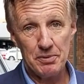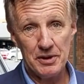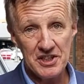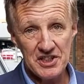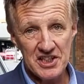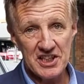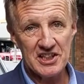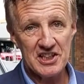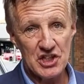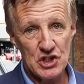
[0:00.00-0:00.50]

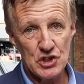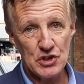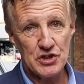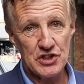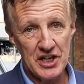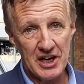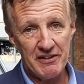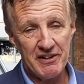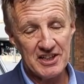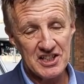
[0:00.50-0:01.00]
printing, digital
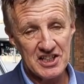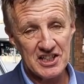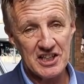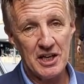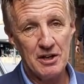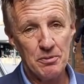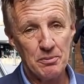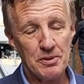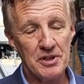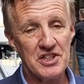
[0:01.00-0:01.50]

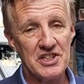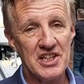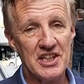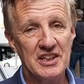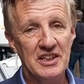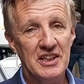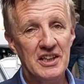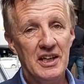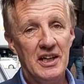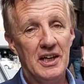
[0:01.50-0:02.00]
direct-to-garment printing,
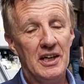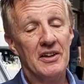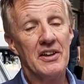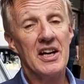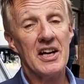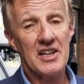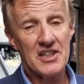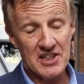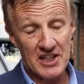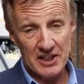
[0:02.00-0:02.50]

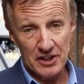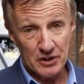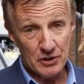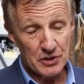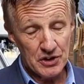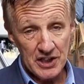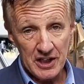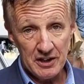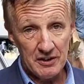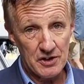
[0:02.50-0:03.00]
that has had a
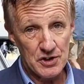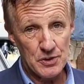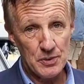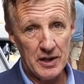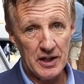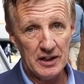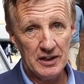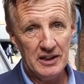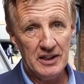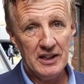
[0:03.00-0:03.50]
good year as
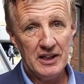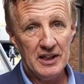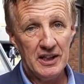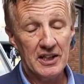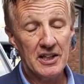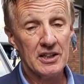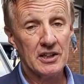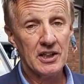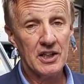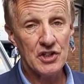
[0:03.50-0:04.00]
well.
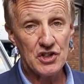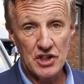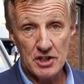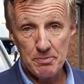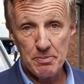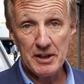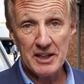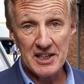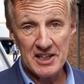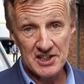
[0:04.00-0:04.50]
The country's
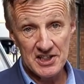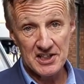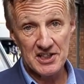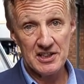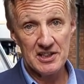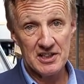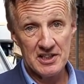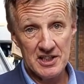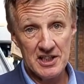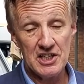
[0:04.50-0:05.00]

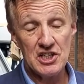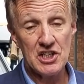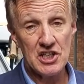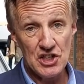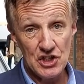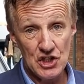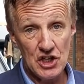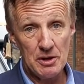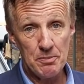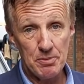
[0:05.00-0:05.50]
biggest
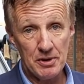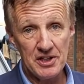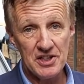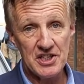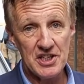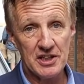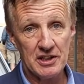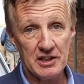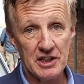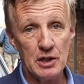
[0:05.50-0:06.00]
DTG
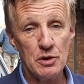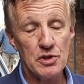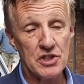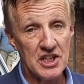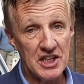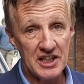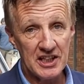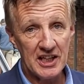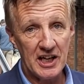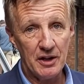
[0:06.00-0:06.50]
printer,
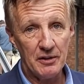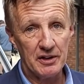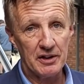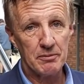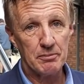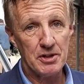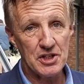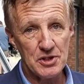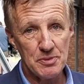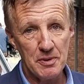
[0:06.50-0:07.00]
QT Co in
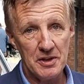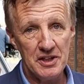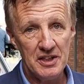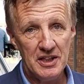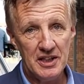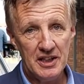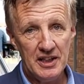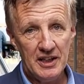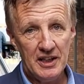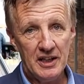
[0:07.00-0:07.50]
Brisbane,
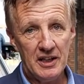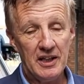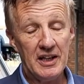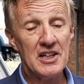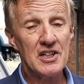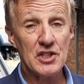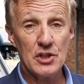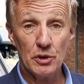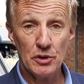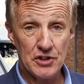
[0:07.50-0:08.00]

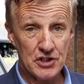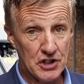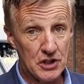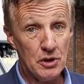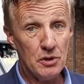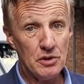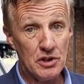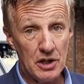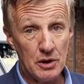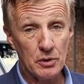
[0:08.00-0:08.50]
installed
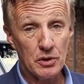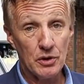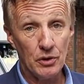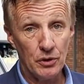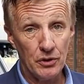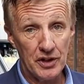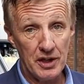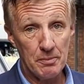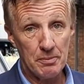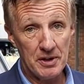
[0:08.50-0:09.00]
2 new
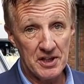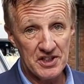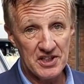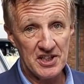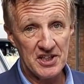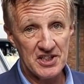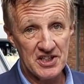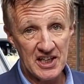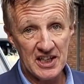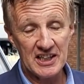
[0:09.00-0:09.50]
Cornet
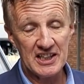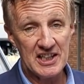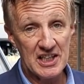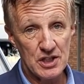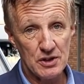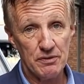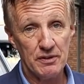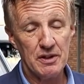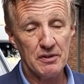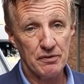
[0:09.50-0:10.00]
presses, taking
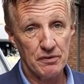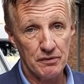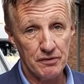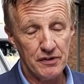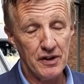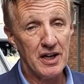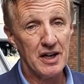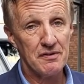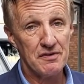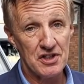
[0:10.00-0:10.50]
its fleet from
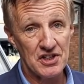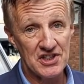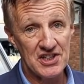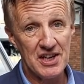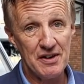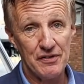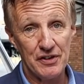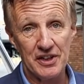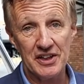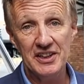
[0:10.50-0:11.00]
5 to
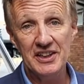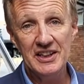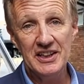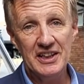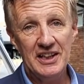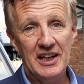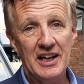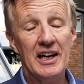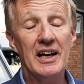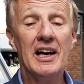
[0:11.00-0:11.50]
7.
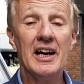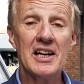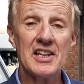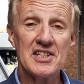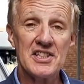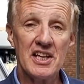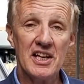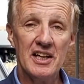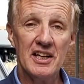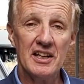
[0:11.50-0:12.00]
As